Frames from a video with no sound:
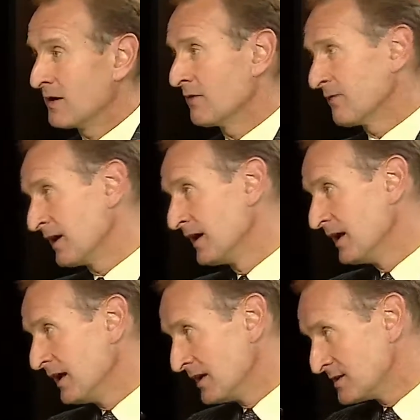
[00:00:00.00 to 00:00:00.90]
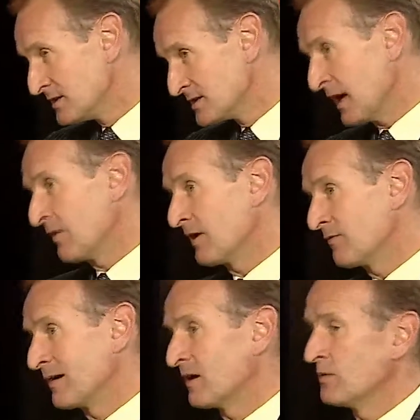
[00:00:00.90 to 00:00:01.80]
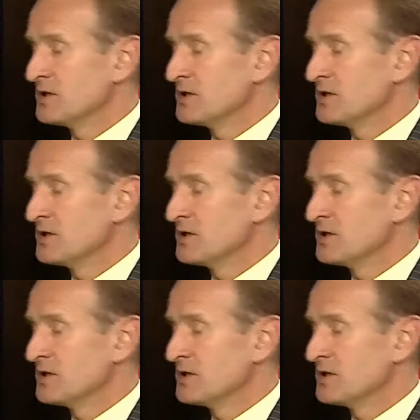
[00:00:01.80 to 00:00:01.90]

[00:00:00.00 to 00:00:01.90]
Now fine, it's in South Africa, which is